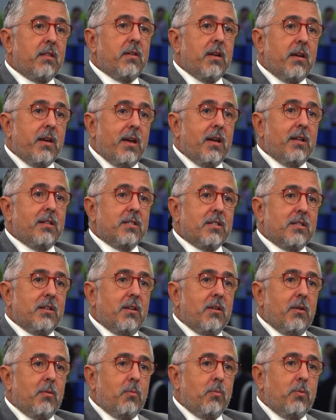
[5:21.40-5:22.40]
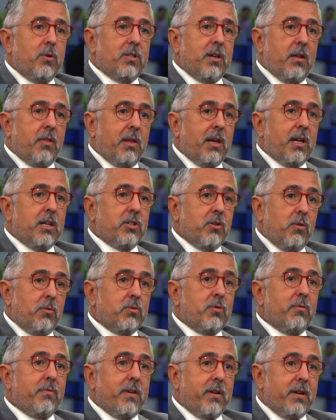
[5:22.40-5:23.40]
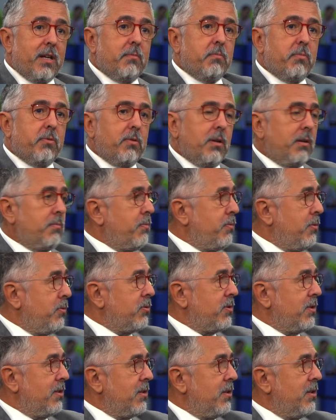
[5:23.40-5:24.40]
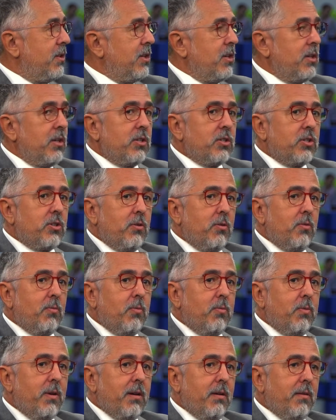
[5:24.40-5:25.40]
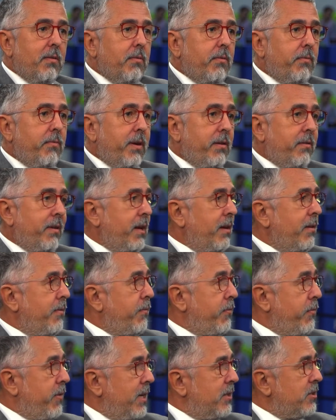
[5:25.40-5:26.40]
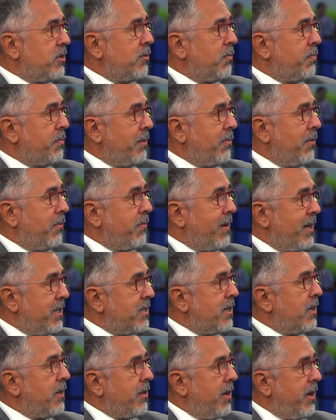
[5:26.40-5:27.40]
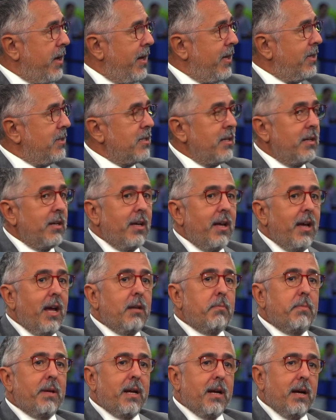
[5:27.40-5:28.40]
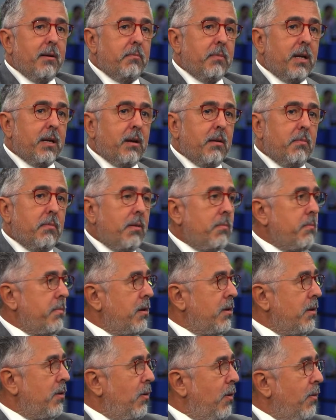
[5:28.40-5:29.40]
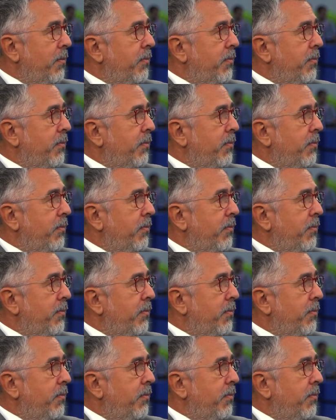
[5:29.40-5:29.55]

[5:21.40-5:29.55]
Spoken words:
their hands, which I think is also very important. So we are very free to people raising their hand and becoming a member of